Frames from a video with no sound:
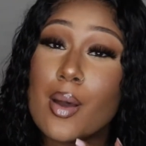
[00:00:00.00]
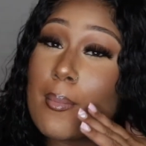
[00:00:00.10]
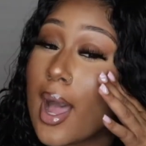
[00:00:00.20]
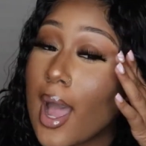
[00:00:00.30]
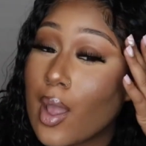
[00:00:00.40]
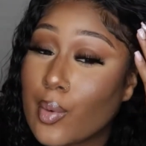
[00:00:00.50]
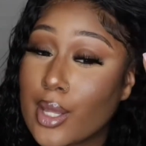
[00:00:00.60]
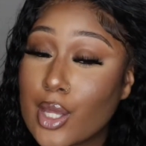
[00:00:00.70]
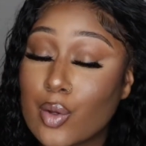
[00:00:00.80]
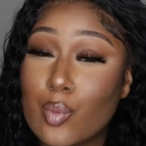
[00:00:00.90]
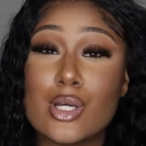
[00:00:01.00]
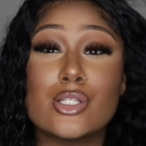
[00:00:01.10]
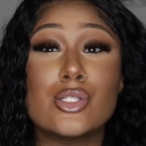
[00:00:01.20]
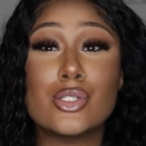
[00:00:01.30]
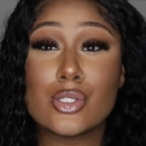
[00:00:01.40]
My wig
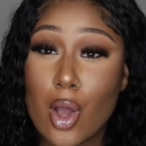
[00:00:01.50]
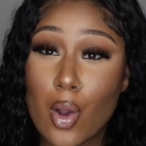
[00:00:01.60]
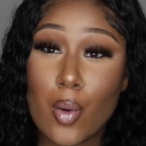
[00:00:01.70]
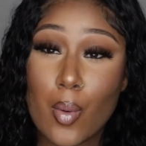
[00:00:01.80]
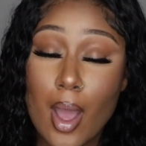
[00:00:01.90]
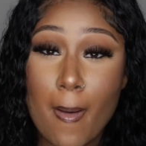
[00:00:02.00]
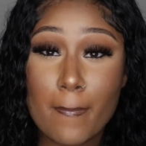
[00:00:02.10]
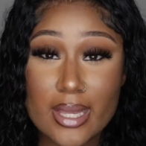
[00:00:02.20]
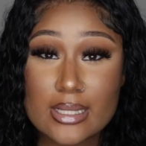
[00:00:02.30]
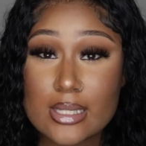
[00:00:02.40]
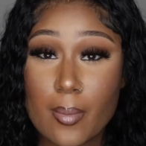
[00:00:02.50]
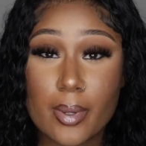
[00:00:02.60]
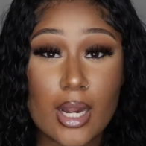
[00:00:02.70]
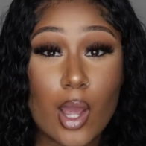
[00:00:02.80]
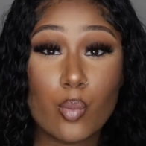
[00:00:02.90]
was so messed up,
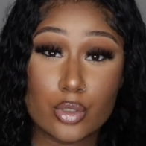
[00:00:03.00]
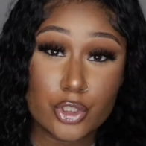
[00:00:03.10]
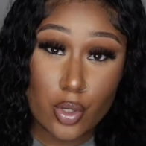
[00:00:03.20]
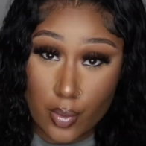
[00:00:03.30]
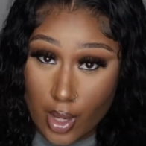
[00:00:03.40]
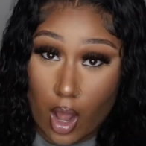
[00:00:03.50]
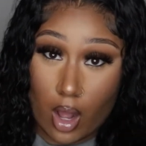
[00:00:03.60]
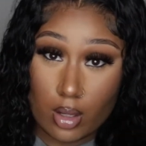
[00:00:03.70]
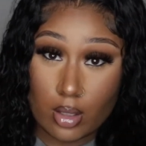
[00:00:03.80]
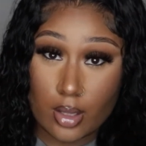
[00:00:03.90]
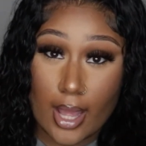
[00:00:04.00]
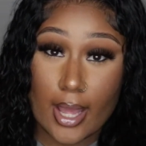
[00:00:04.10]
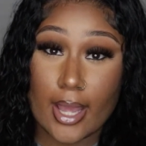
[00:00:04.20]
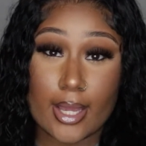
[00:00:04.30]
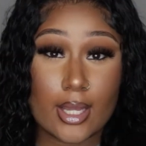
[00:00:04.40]
and I will show y'all,
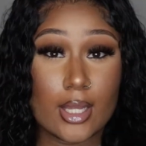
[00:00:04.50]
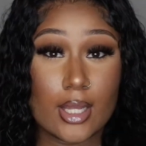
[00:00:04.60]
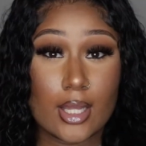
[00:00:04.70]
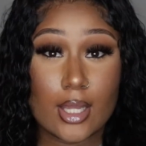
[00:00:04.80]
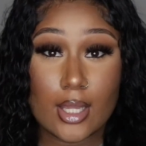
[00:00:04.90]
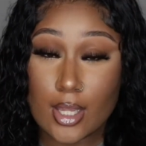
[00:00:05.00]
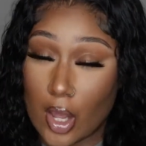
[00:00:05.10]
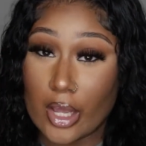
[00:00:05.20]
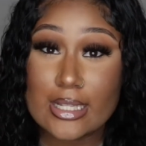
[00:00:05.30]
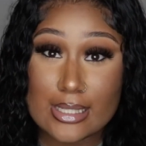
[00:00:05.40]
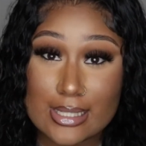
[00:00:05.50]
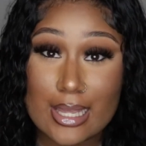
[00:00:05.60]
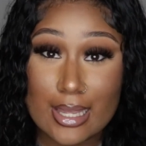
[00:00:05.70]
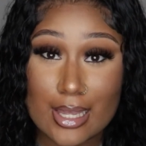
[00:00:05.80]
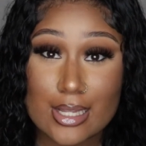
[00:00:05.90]
like, y'all can
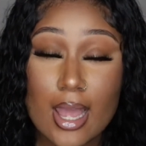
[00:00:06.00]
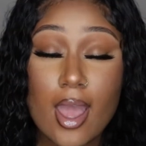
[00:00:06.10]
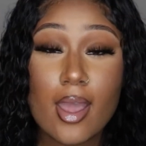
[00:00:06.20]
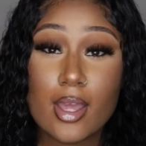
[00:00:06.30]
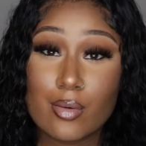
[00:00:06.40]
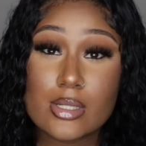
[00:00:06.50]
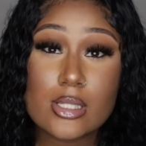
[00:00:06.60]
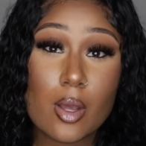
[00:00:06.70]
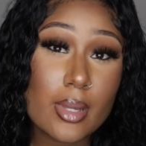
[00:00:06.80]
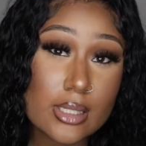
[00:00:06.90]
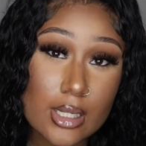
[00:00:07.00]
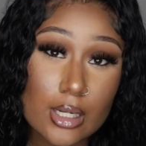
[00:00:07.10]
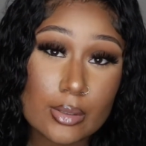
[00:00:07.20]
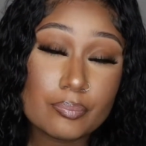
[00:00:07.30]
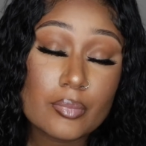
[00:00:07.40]
see it. It was so messed
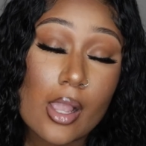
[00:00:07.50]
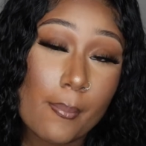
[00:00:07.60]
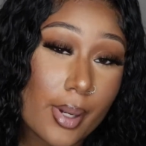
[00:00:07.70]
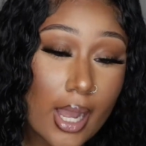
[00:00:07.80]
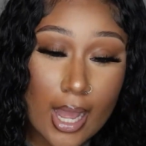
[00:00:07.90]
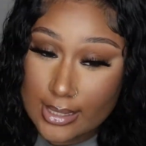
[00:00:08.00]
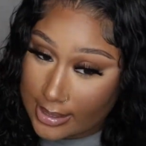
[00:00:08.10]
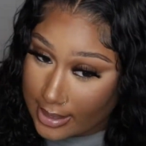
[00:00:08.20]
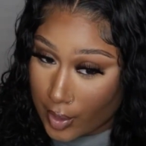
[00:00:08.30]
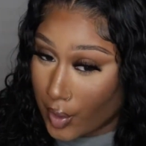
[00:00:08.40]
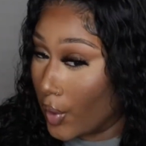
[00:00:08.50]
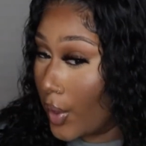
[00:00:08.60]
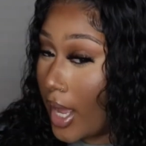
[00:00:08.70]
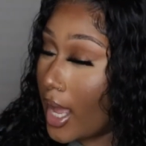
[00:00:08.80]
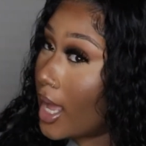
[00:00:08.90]
up, but I still